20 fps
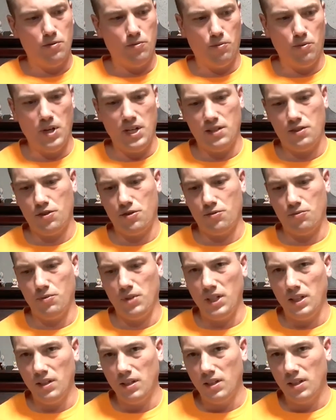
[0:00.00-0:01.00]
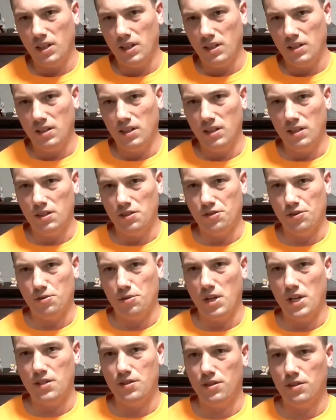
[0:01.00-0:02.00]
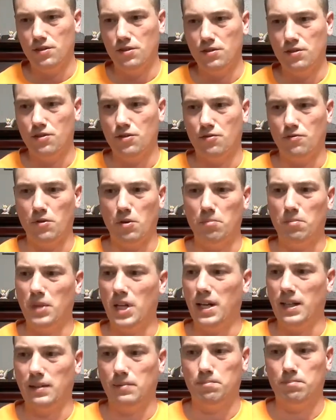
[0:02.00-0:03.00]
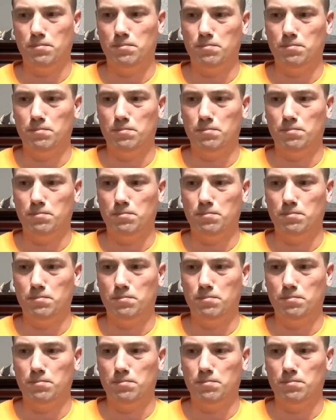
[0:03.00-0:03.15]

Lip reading: which when you look at illustrations from like